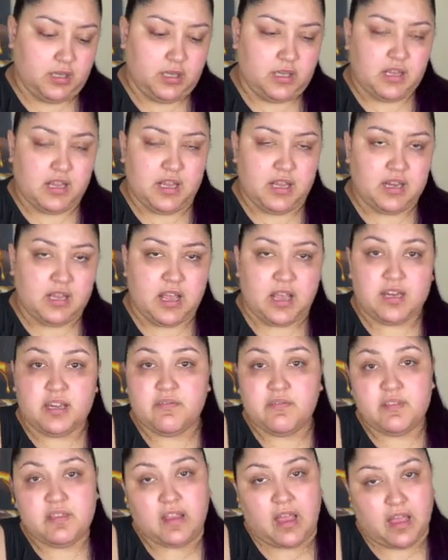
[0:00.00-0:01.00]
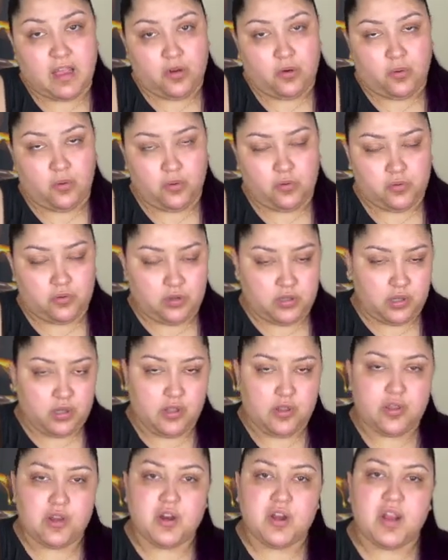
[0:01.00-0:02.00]
and not even that old,
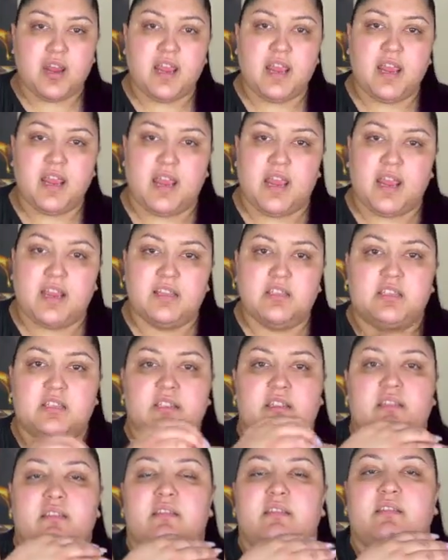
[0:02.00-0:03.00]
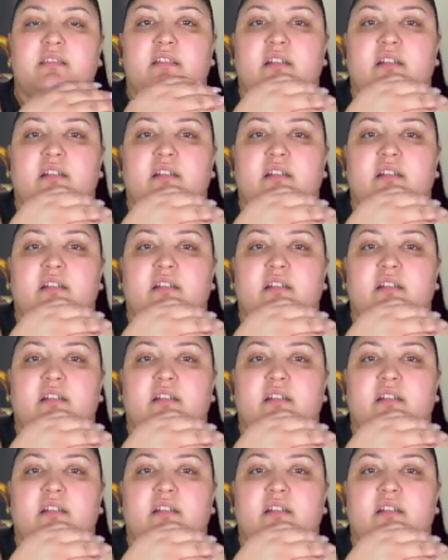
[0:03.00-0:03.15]
their hands